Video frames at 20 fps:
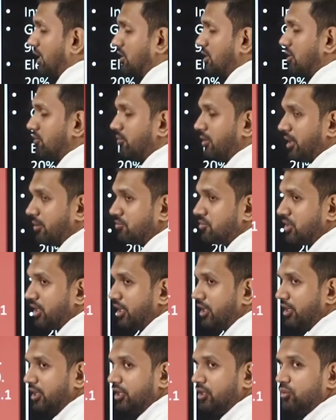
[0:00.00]
achieve manam
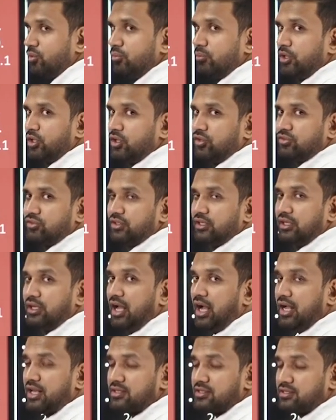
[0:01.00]
cheyaledu, because
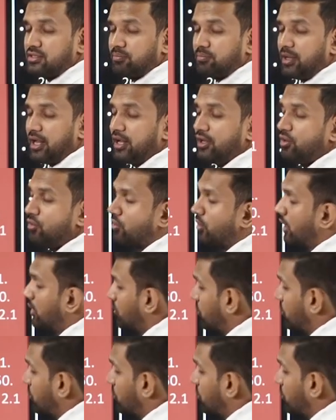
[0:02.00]
last plan lo kuda